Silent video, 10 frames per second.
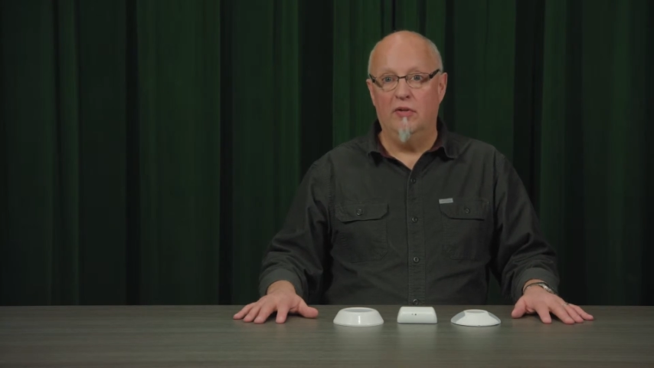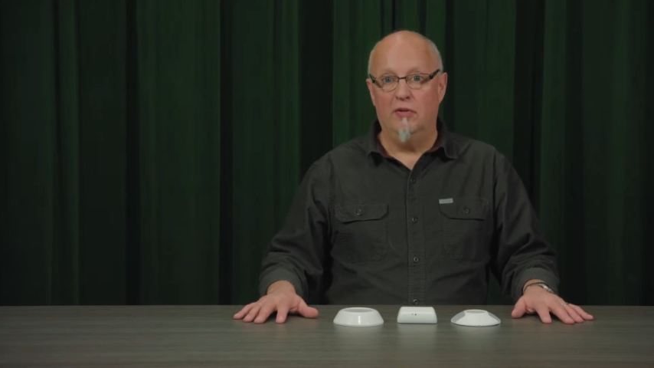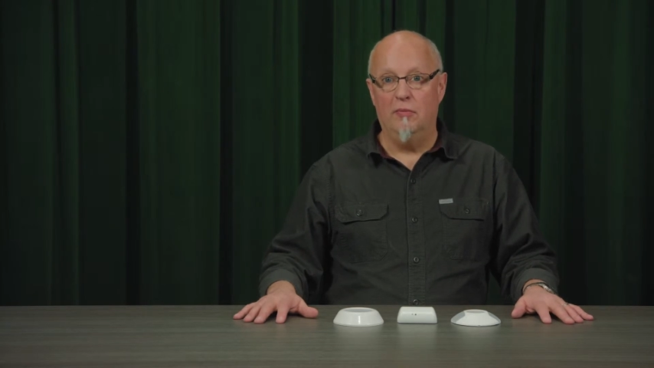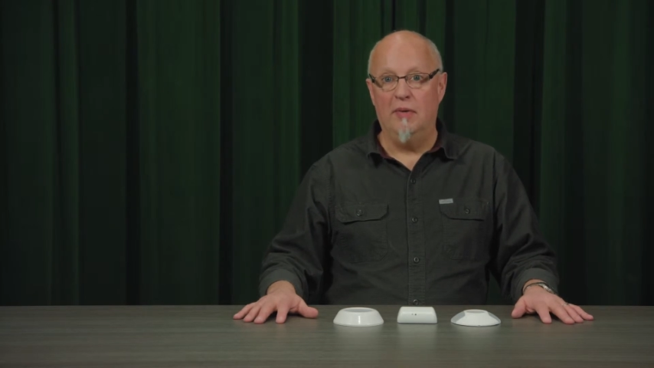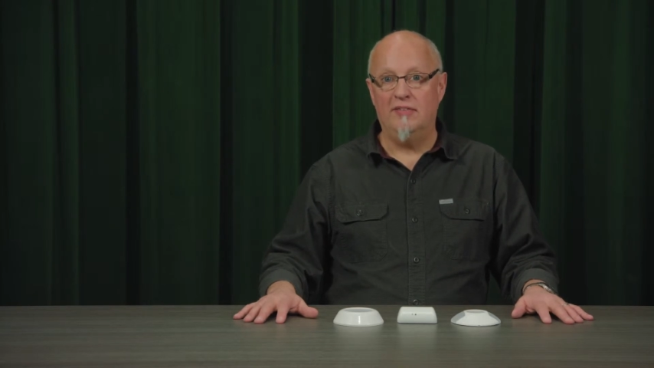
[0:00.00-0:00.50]

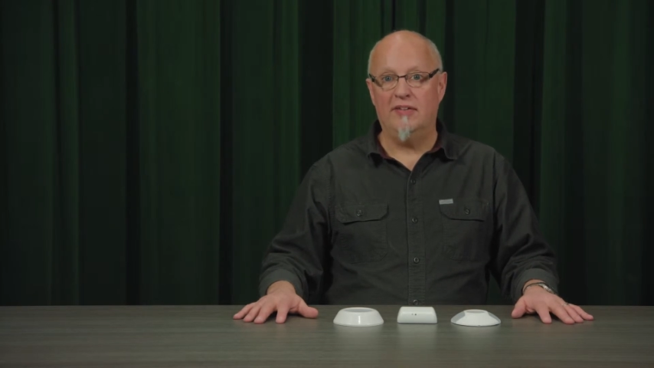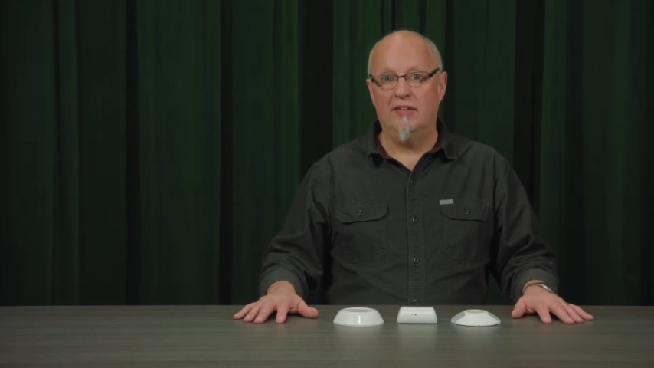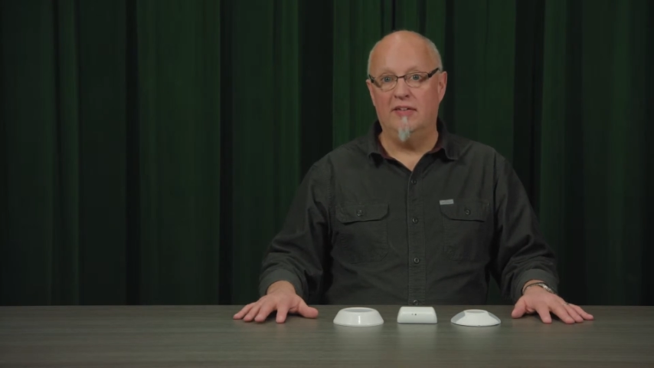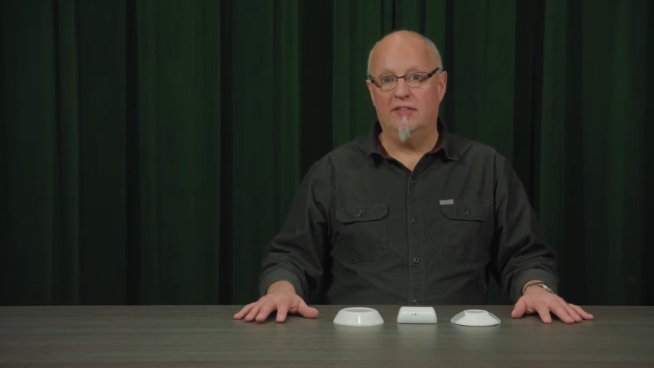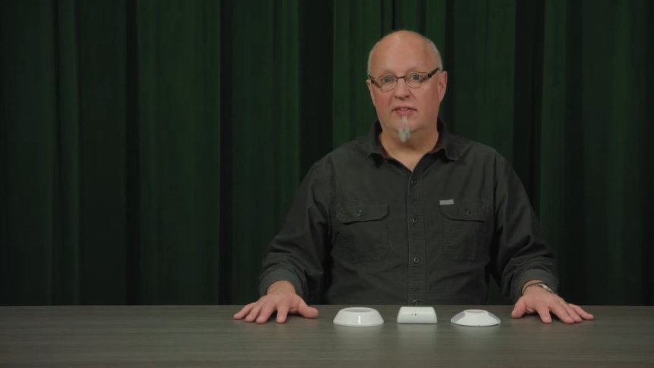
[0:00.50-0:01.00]
you
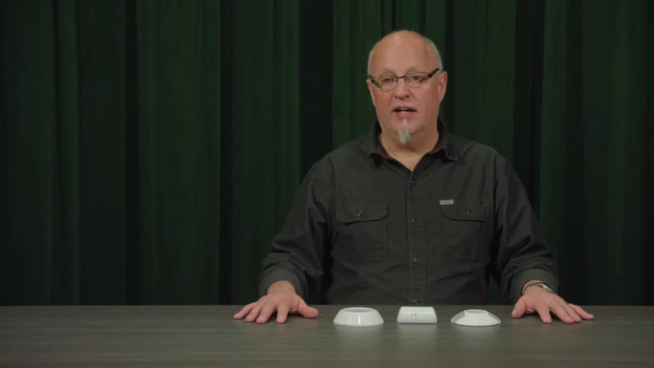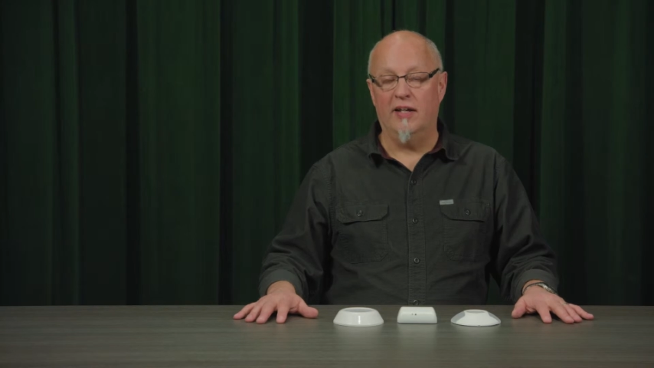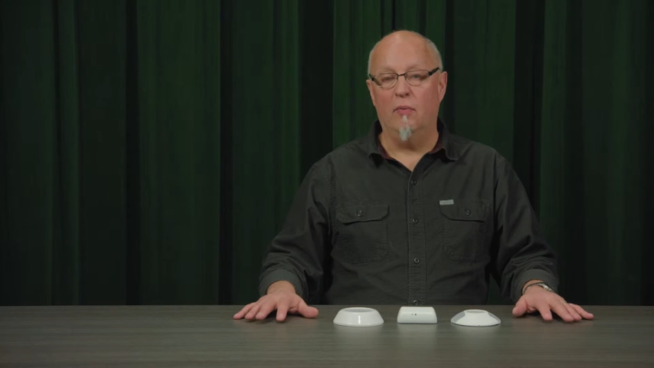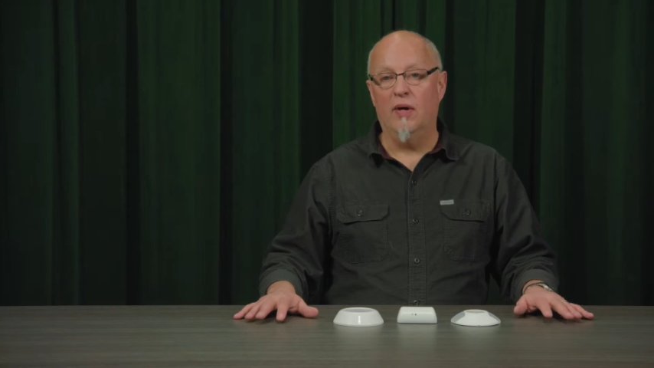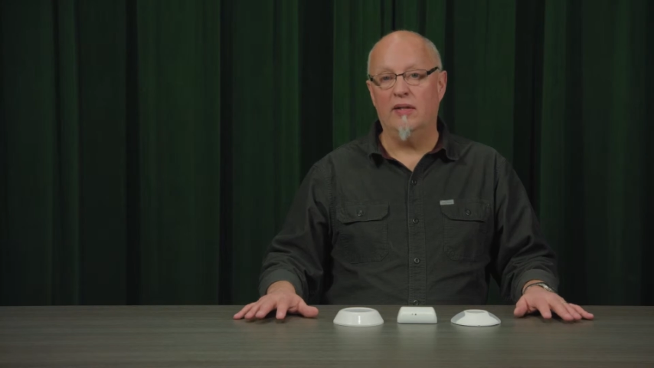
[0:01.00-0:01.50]
basically decide
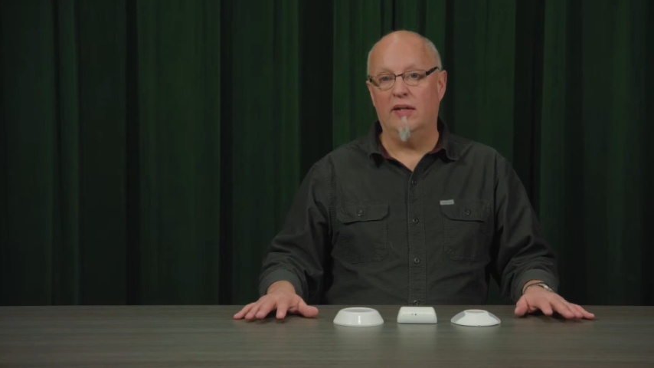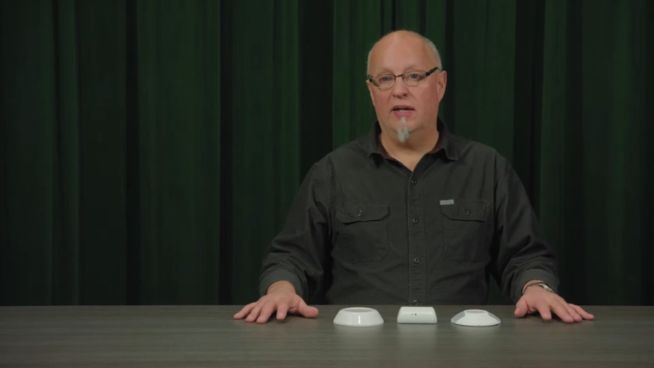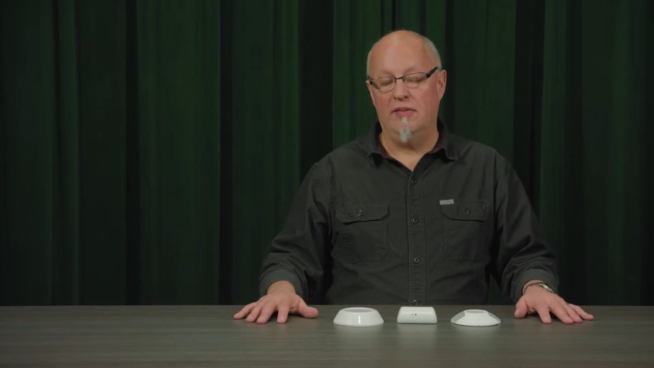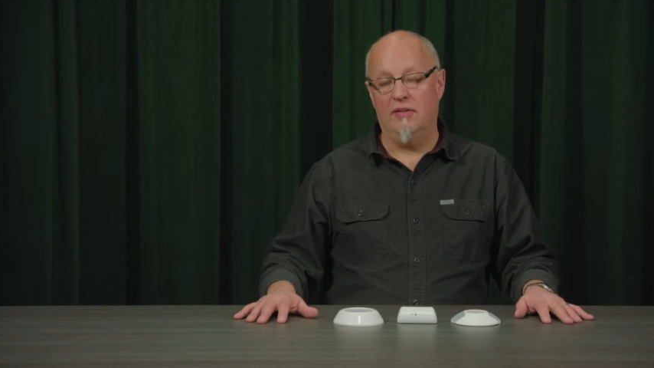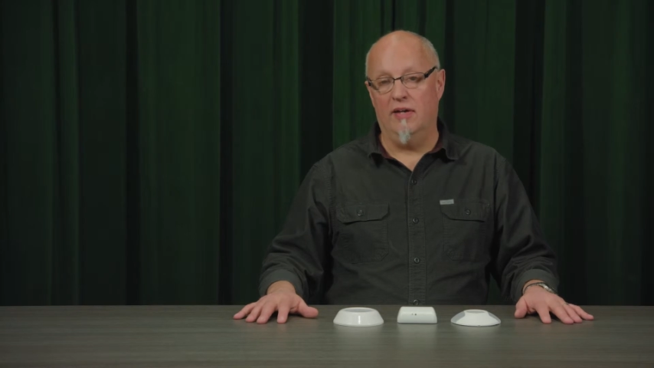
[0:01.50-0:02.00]
at what
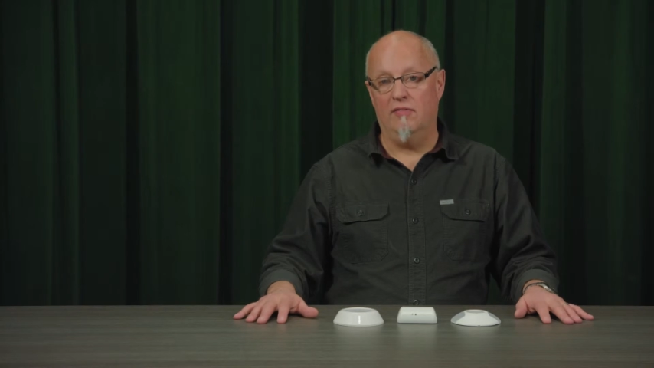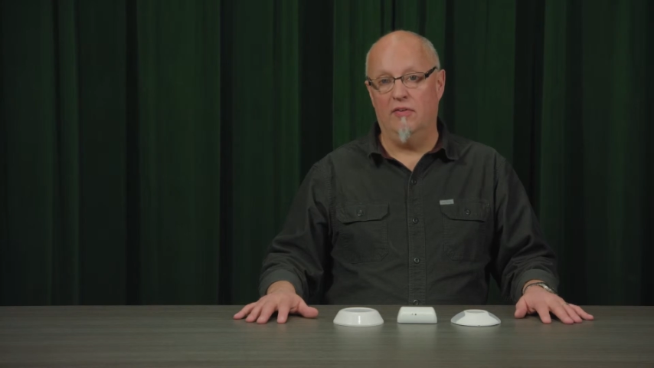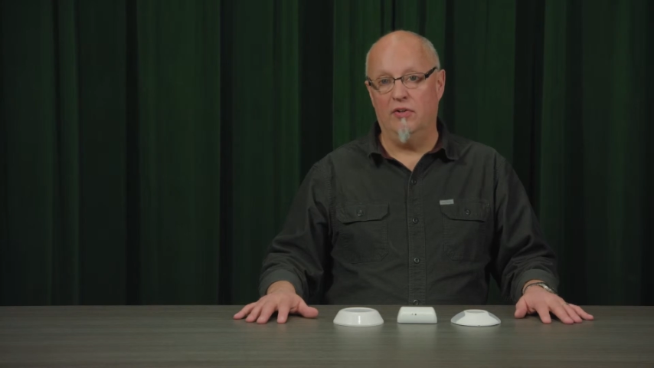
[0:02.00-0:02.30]
light level